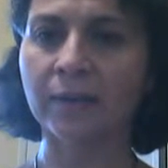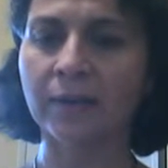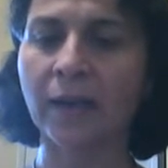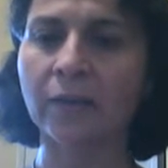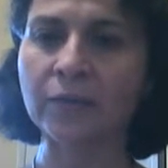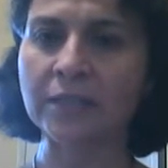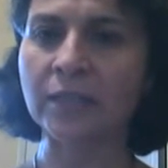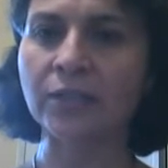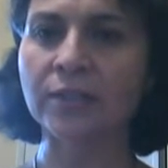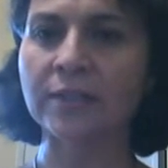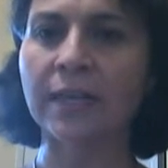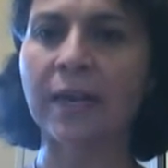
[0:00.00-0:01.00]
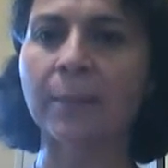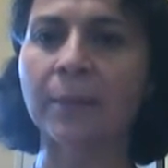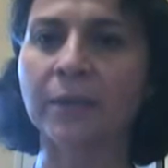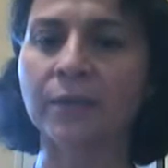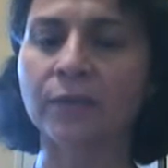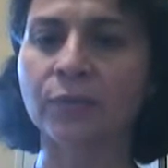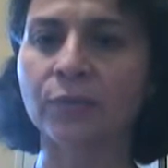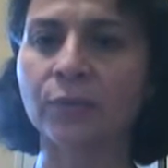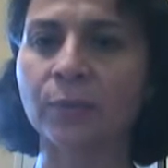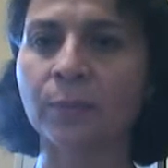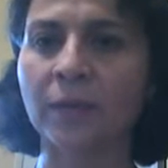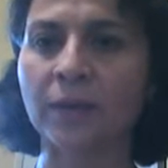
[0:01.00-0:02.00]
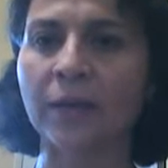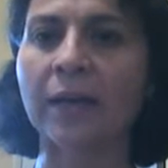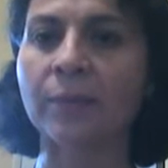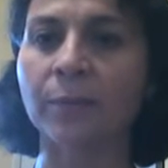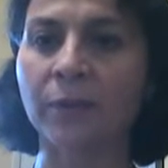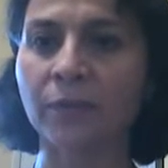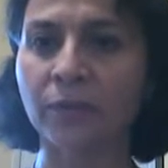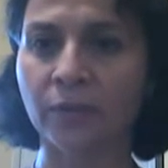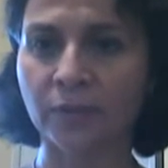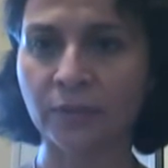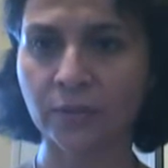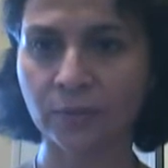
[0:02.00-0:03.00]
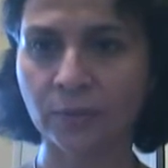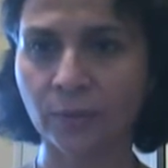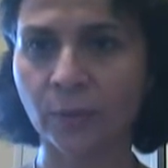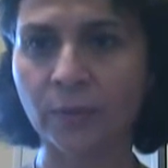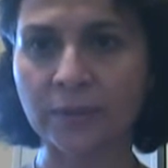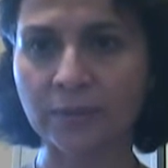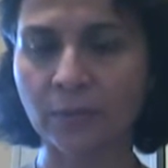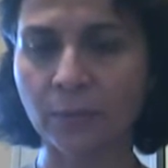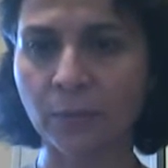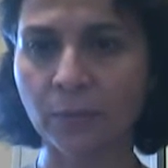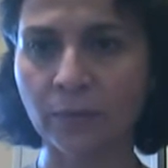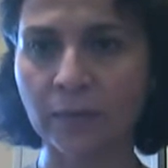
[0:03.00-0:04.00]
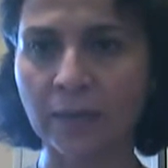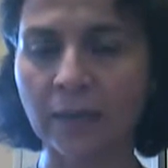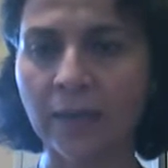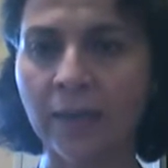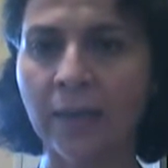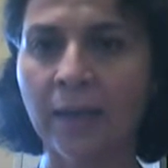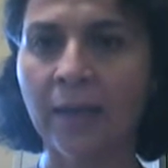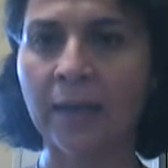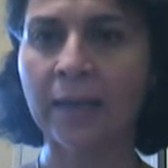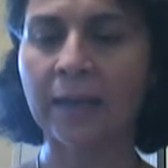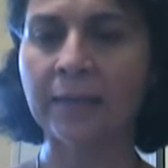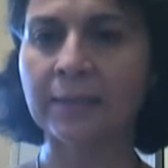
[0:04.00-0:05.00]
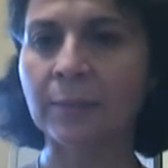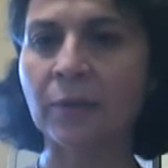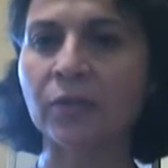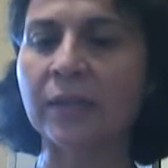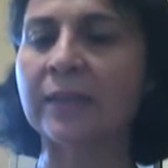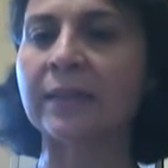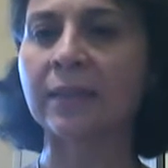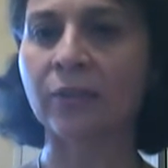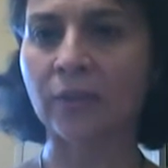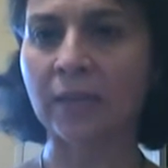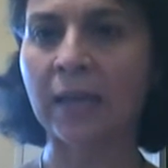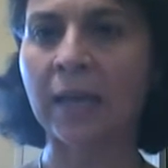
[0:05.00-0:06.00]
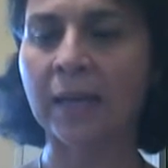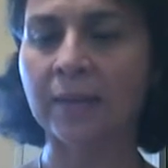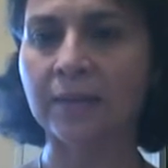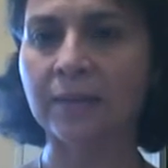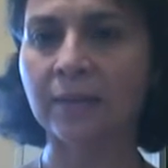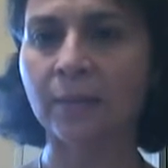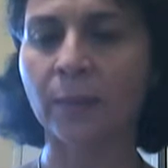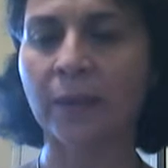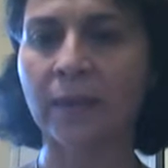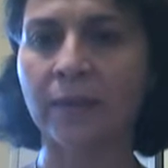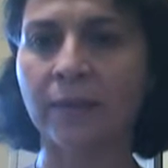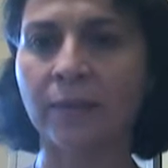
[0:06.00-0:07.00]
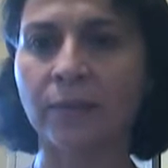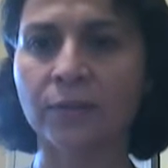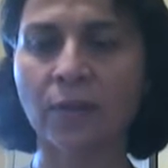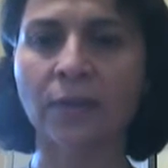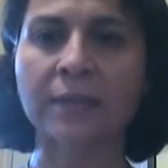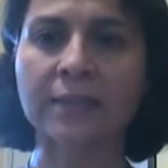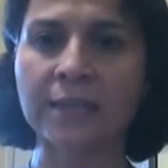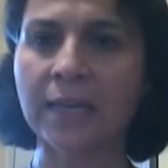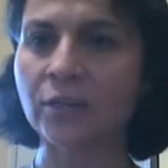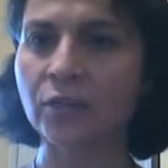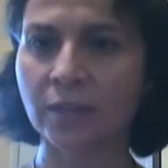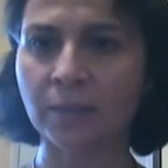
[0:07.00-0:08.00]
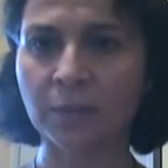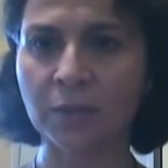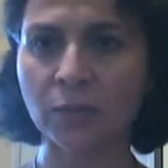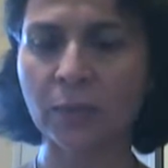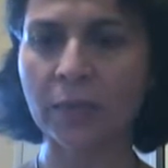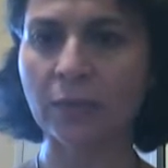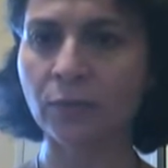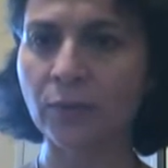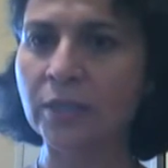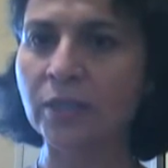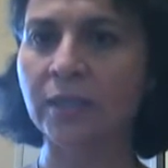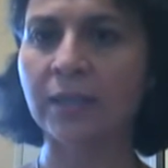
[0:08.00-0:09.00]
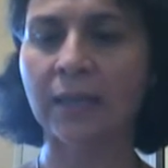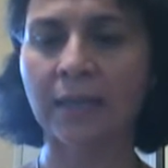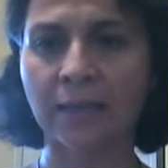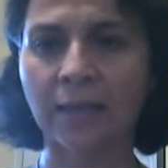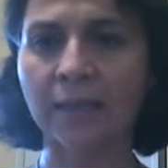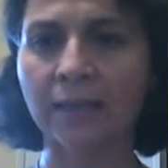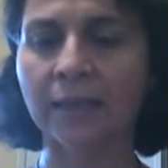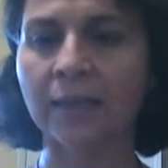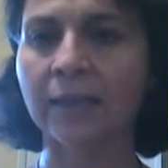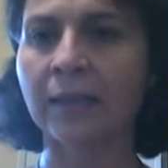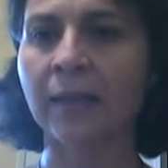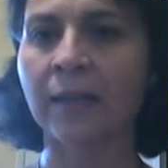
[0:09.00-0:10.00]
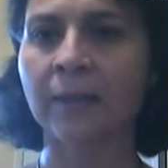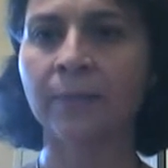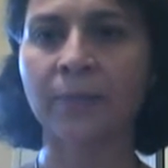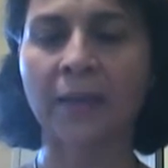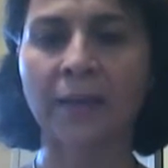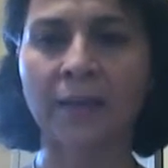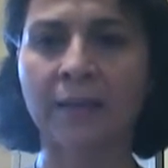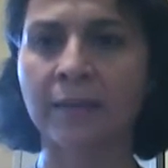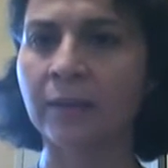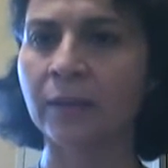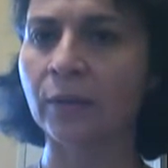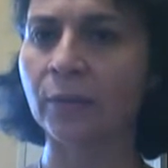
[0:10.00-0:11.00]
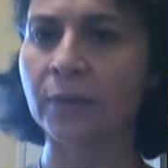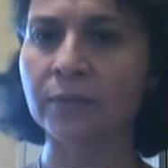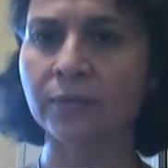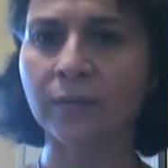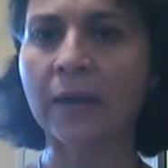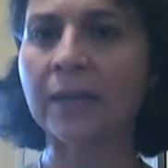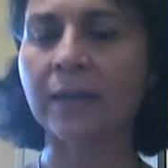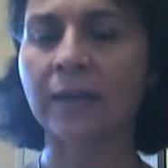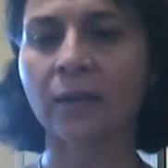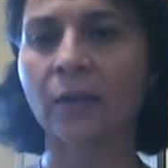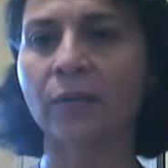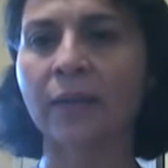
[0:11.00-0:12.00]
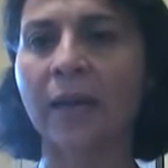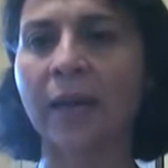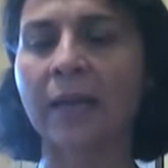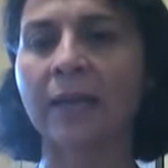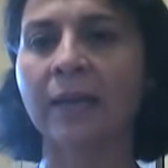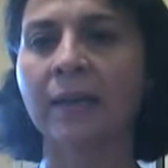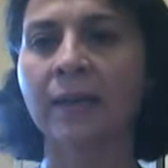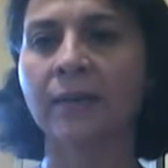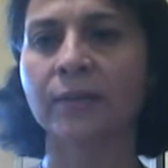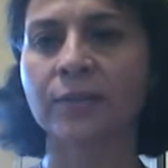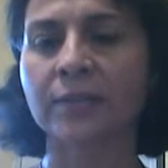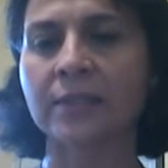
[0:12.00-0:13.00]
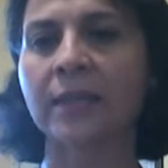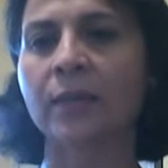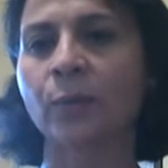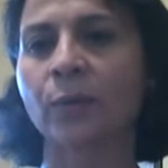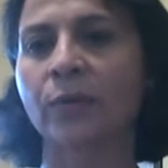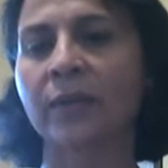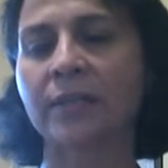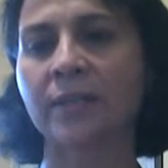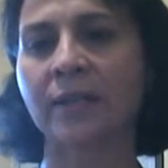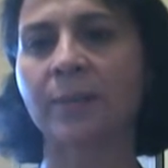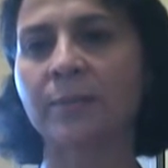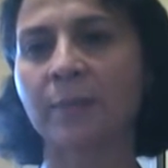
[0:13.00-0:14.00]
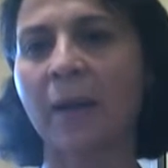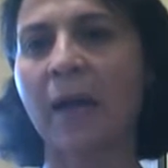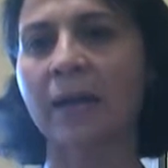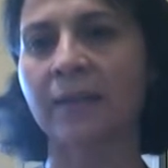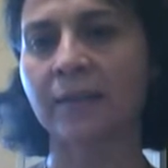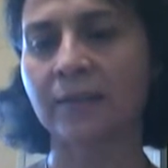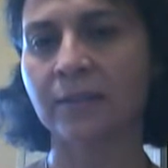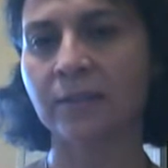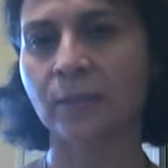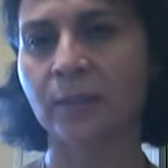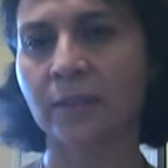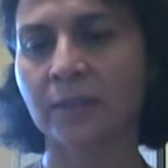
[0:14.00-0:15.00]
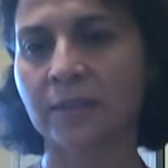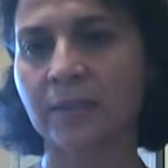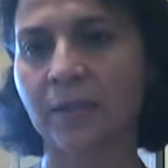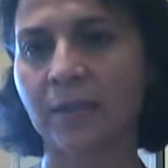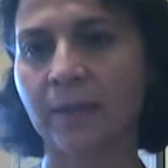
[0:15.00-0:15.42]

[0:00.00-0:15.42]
conversations that happen in this room that are kind of pivotal to the course of the movie. And especially near the end, when there's all this tension between Reggie and Elliot, and this fighting and all of that, there's a scene where Reggie comes back to this